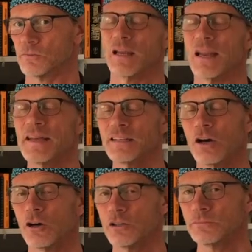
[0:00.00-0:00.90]
Later
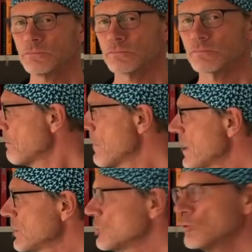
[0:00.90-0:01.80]
on, more
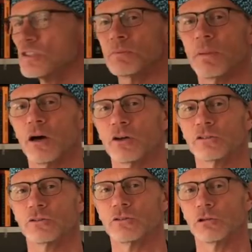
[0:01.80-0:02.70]
news about
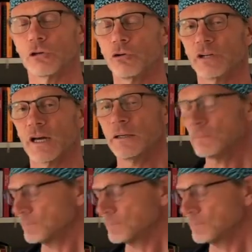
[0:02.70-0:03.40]
corona